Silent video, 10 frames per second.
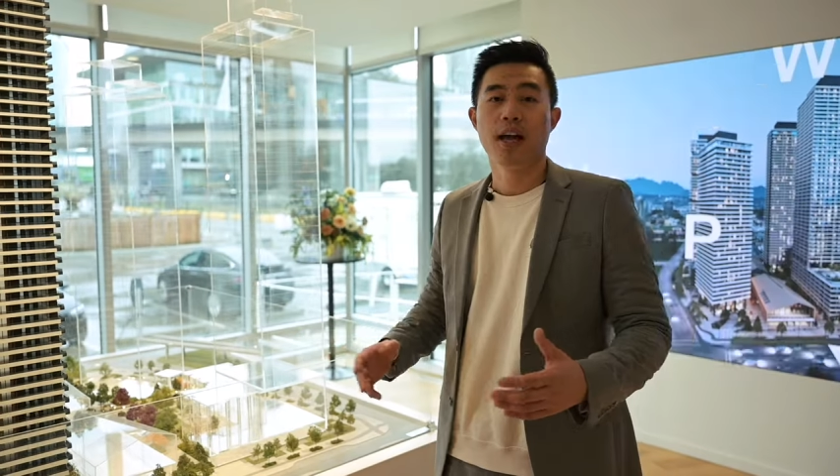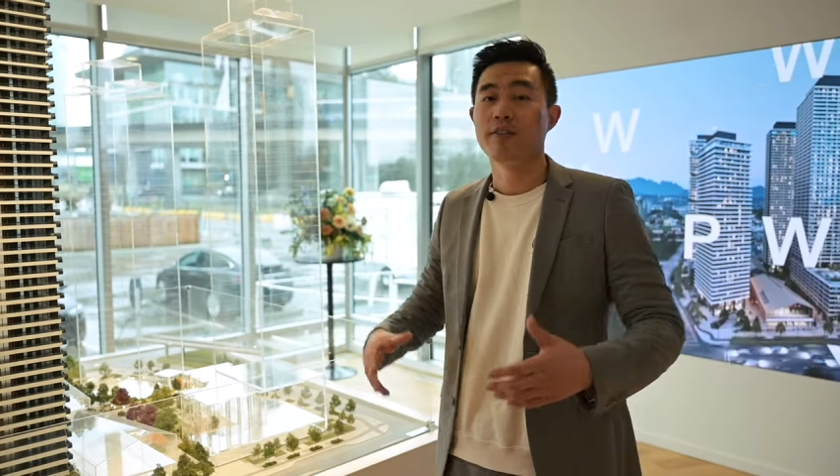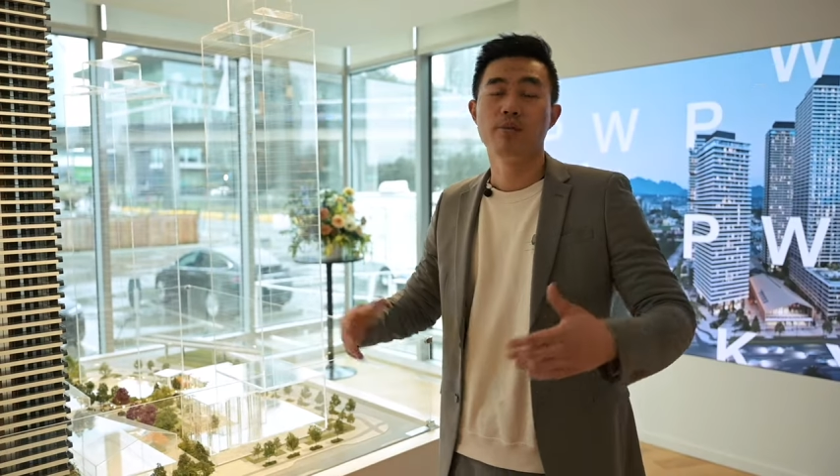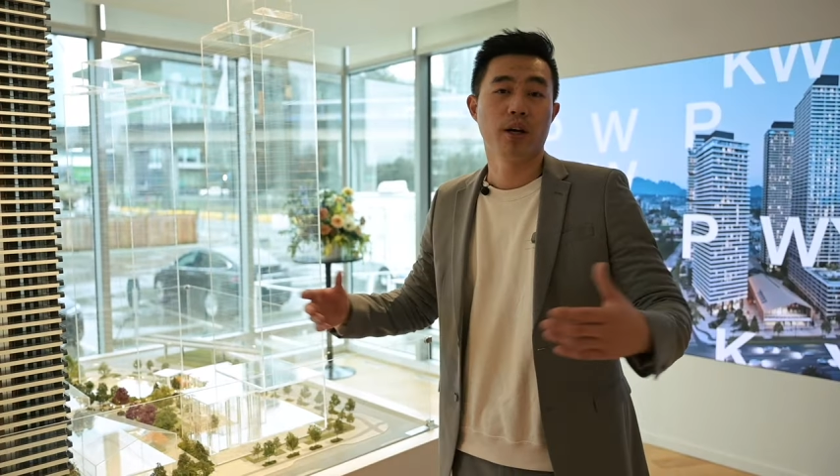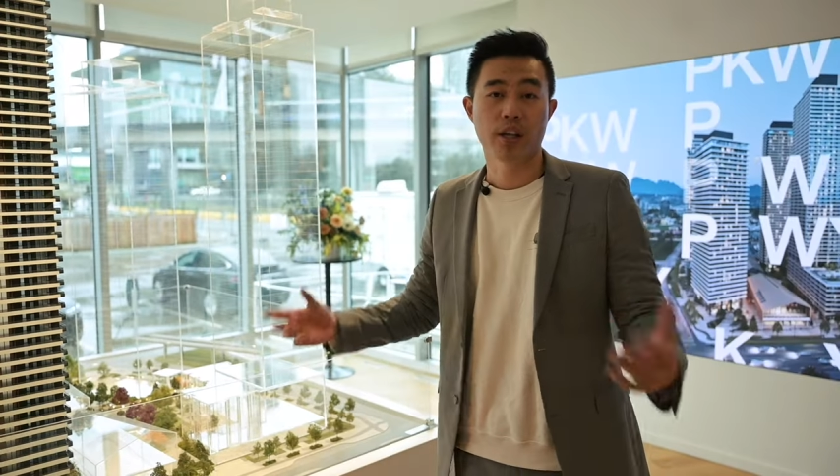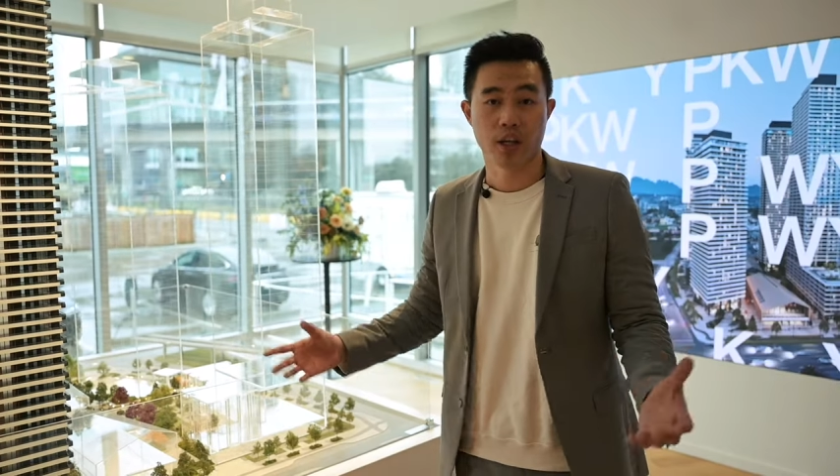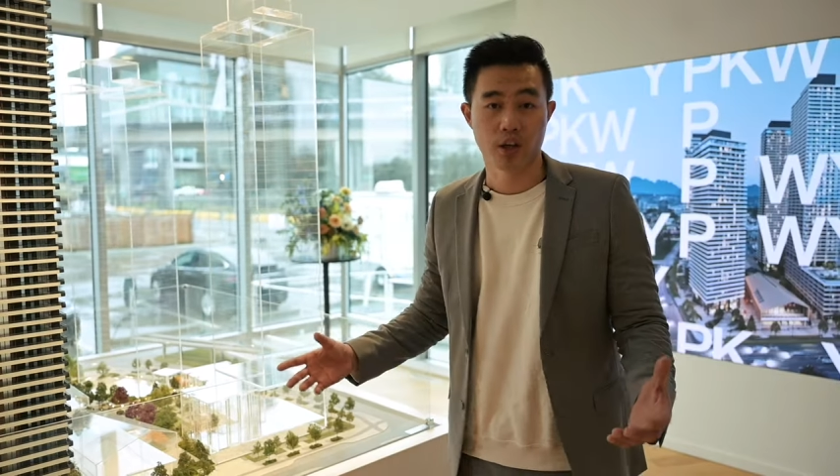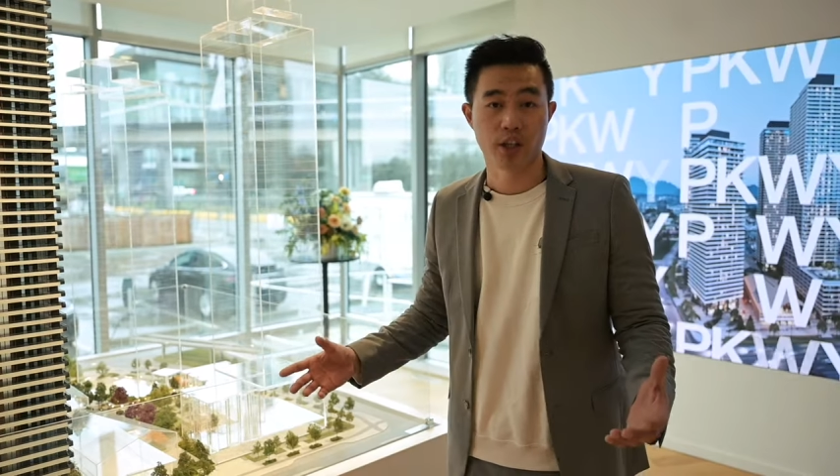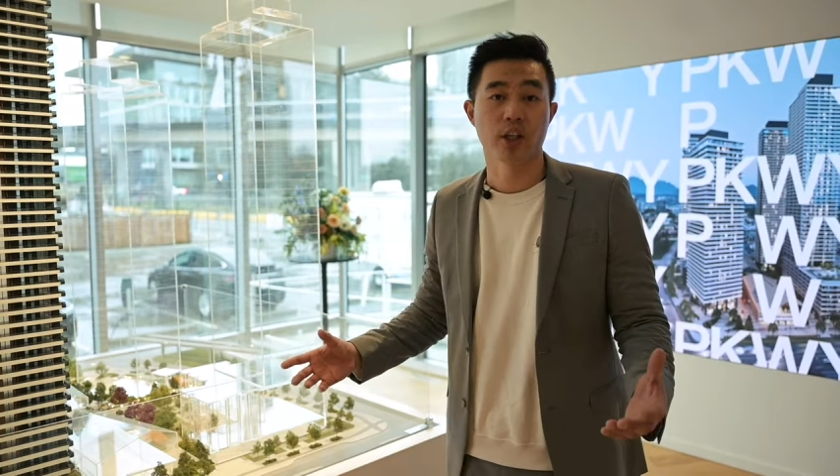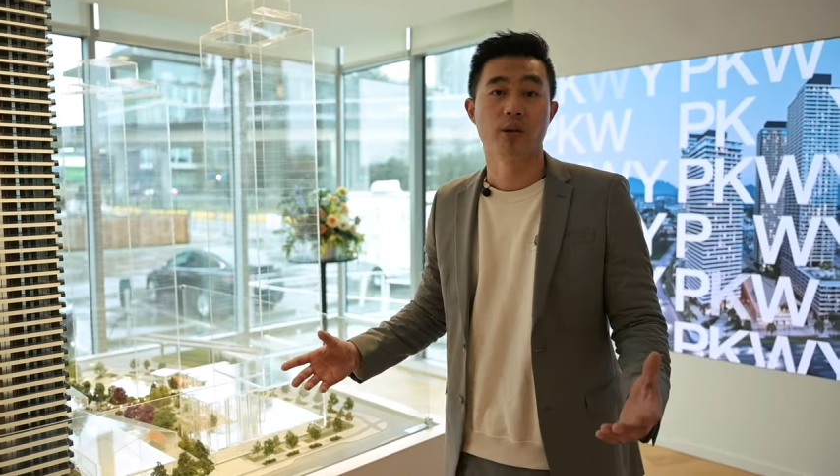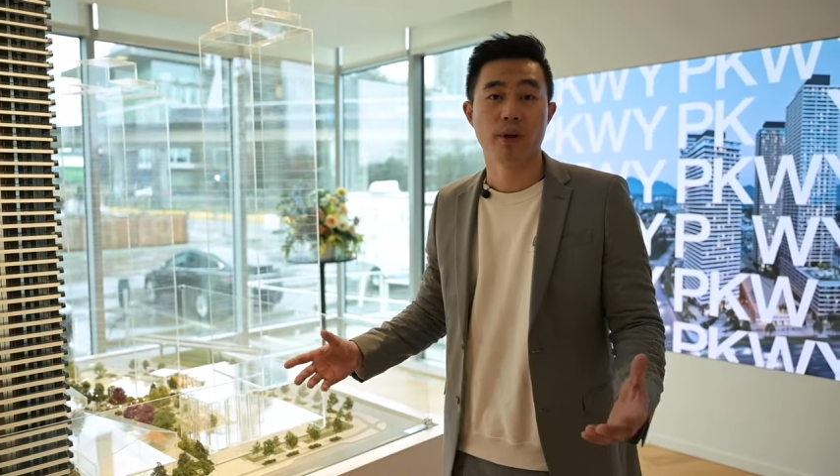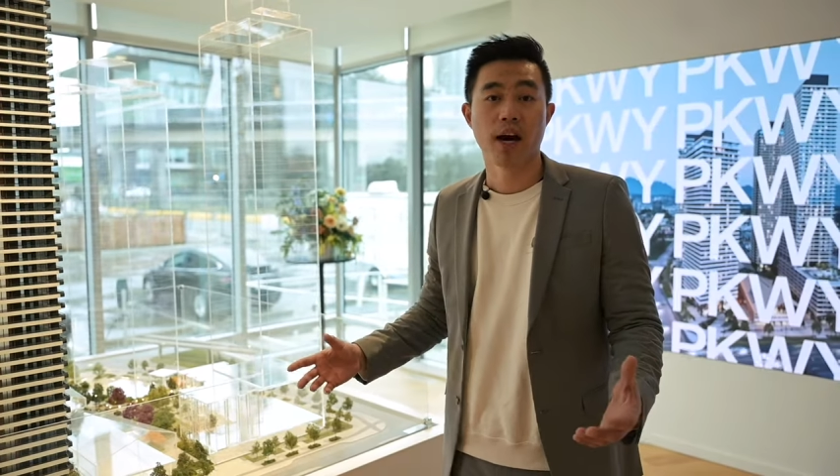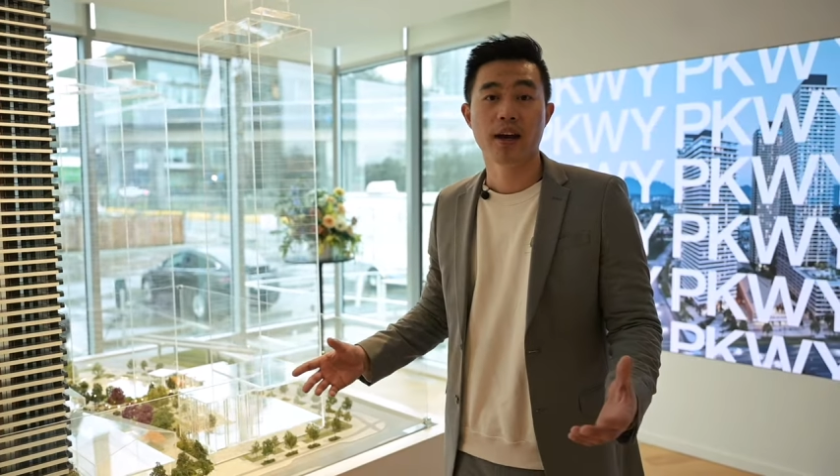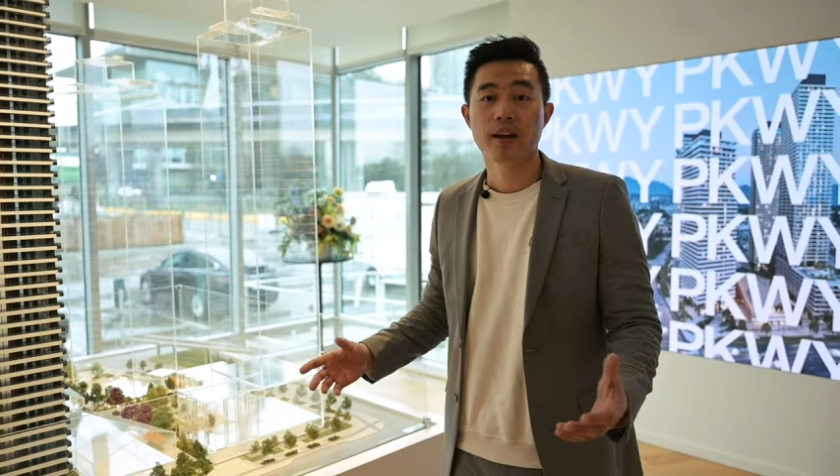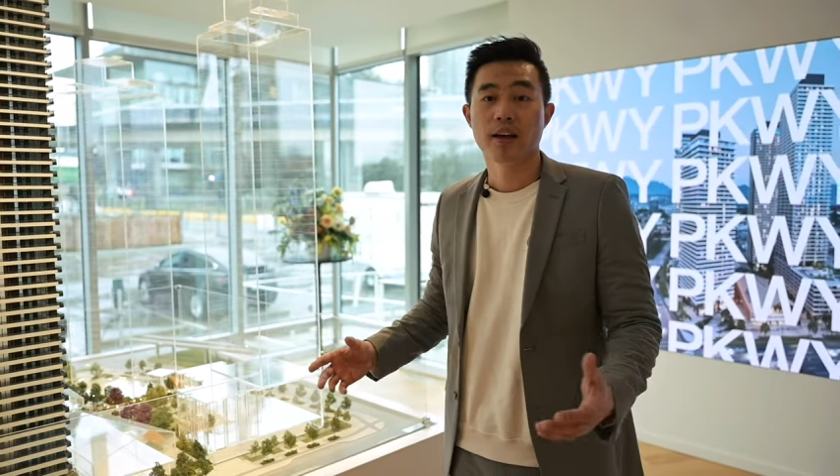everybody
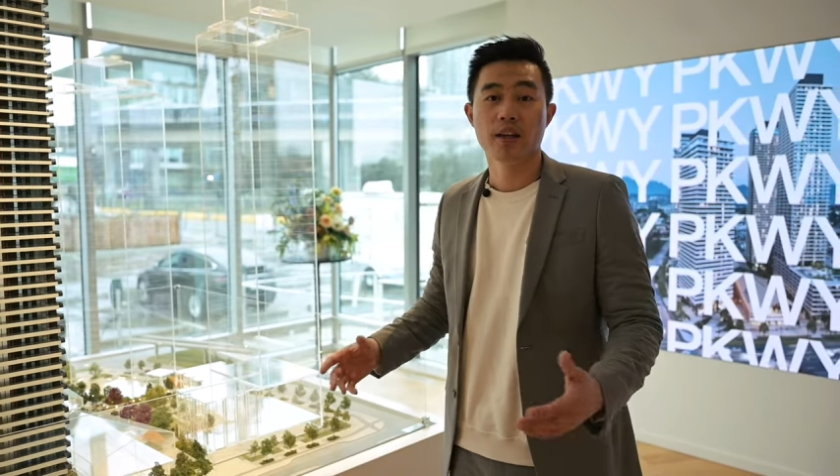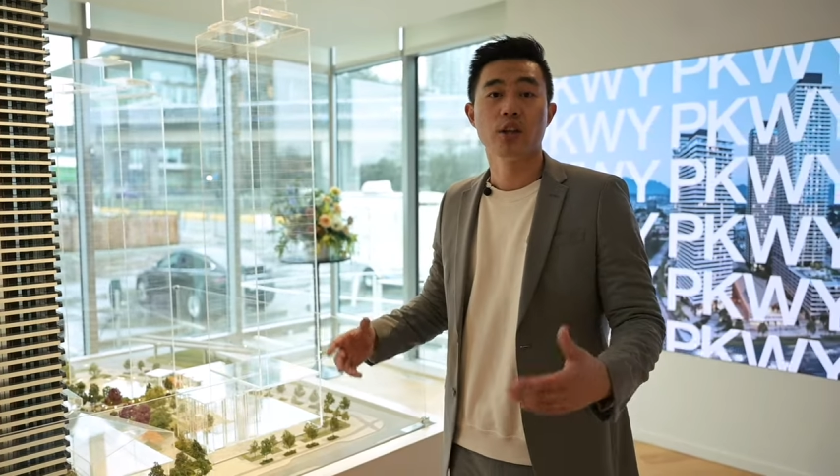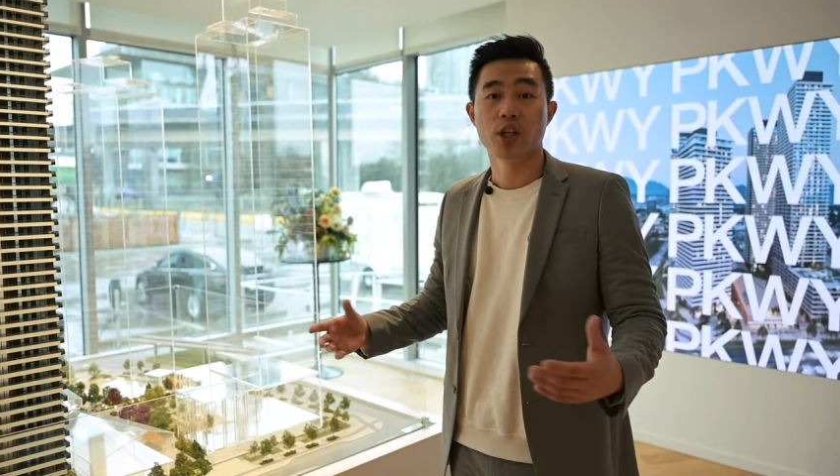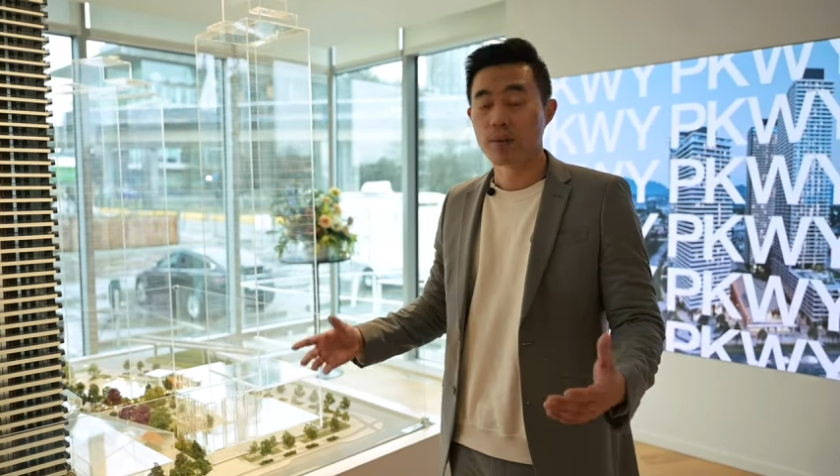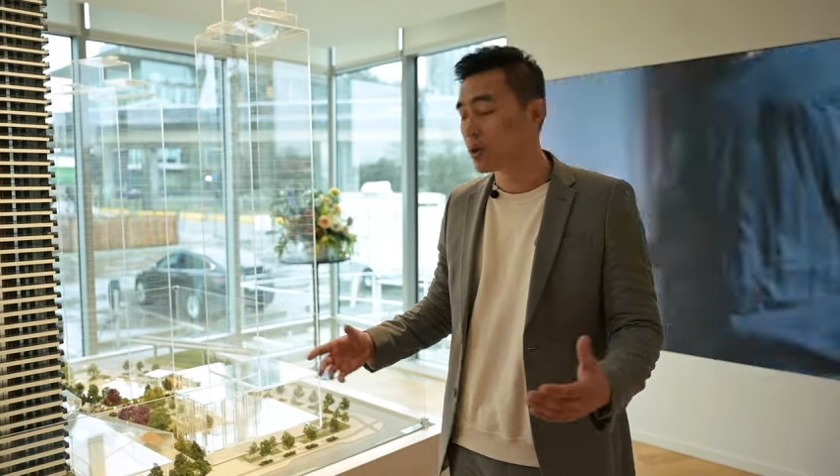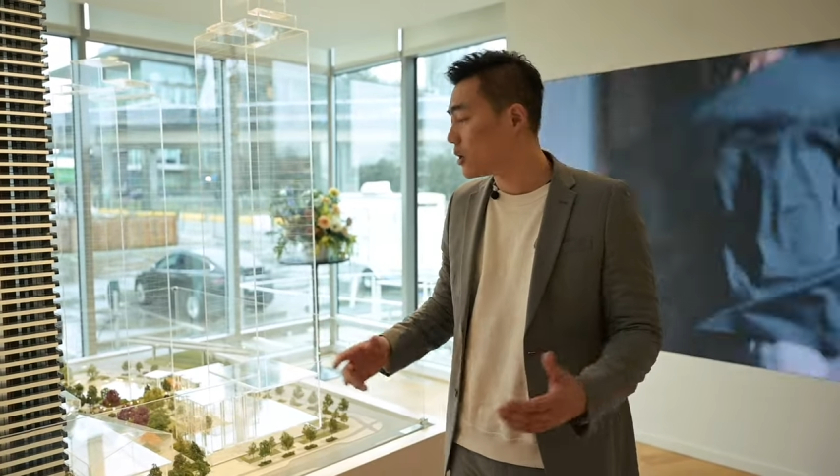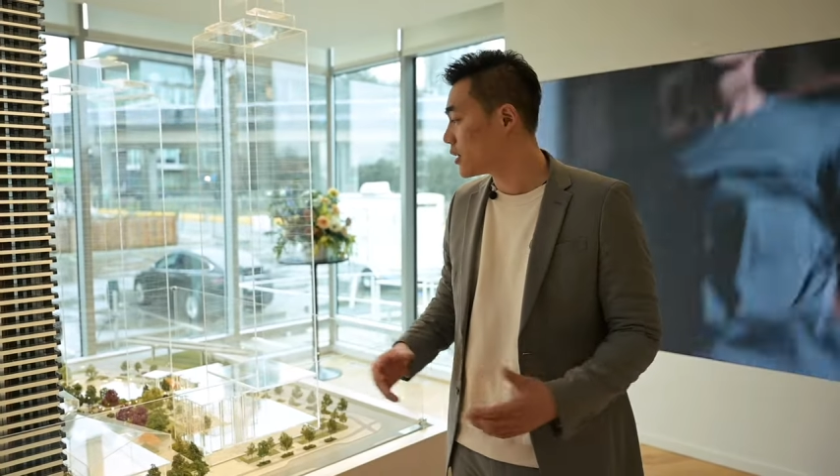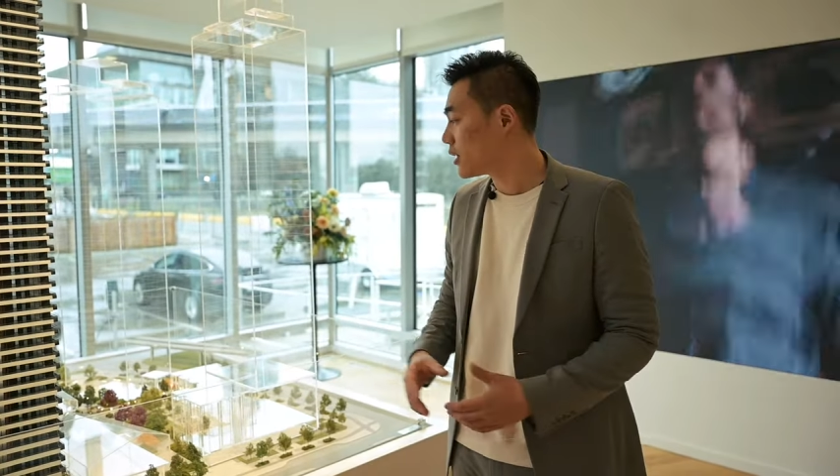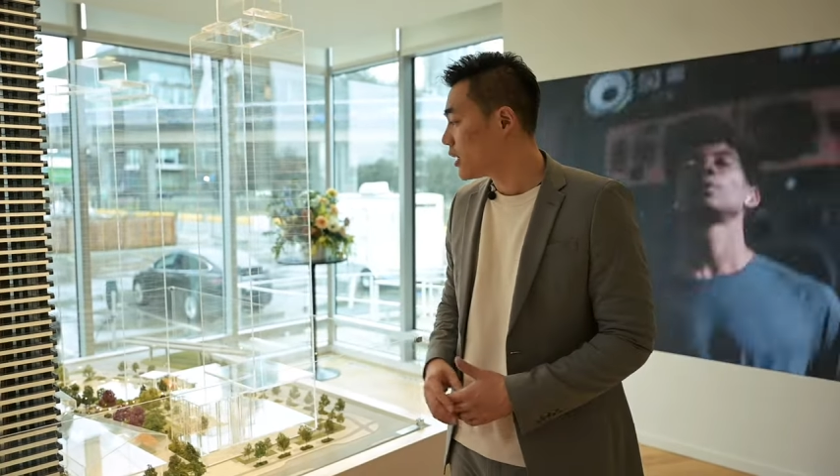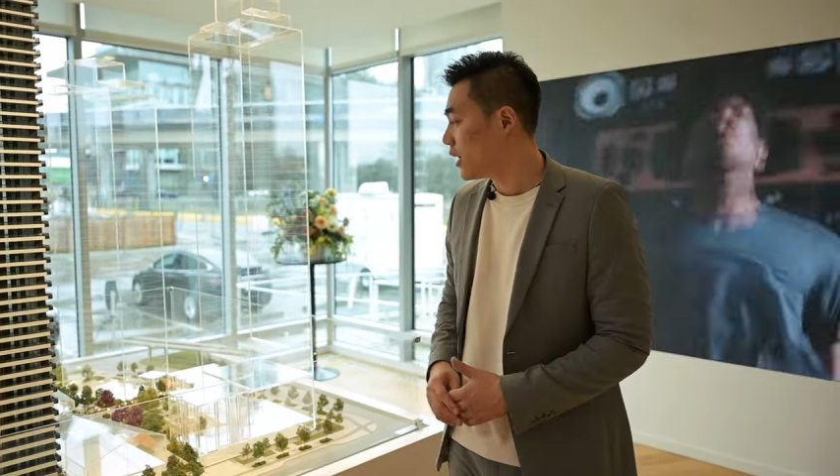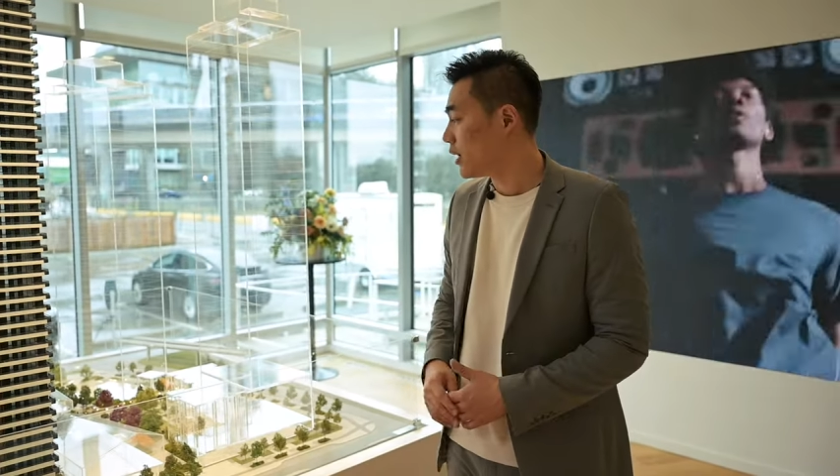nearby in the neighborhood